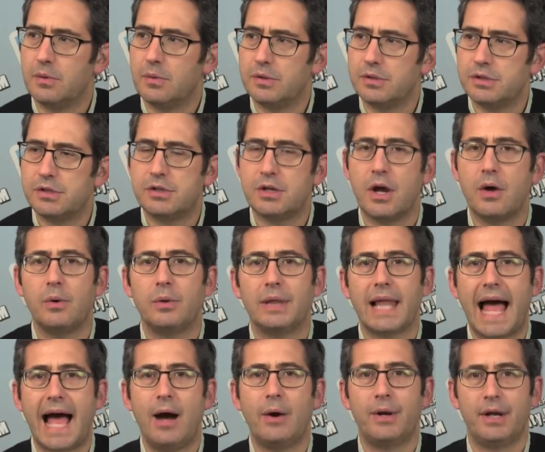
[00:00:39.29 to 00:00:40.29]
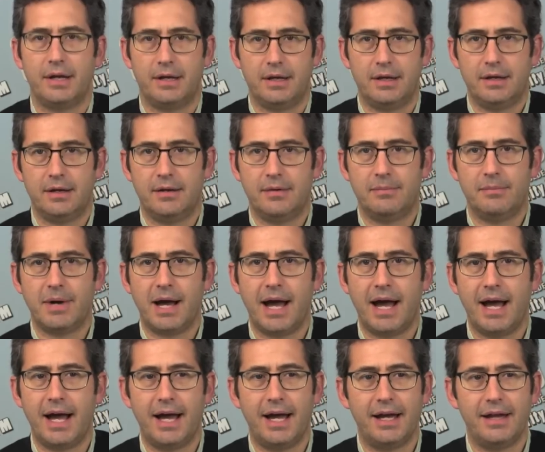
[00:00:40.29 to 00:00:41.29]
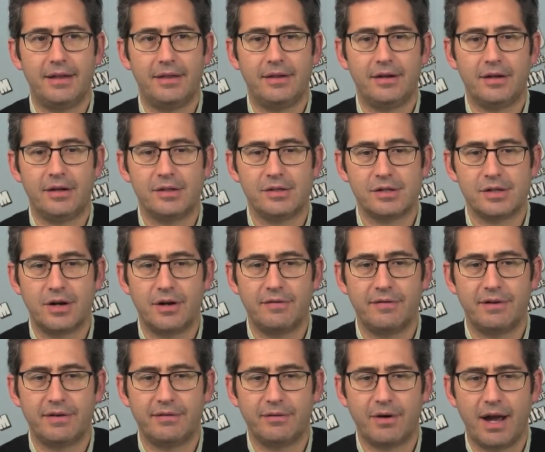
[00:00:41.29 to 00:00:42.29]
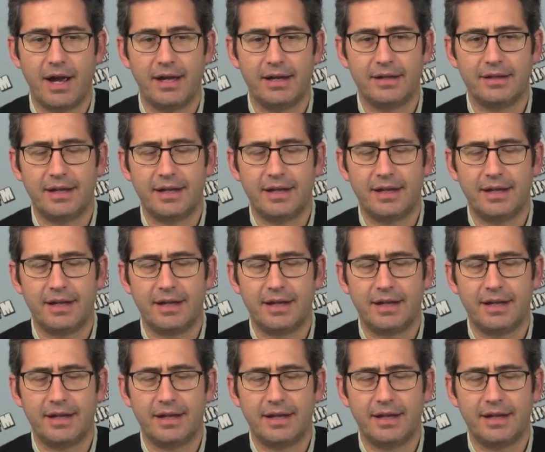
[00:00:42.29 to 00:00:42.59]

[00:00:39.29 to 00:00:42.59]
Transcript: was so lauded by the conservative right.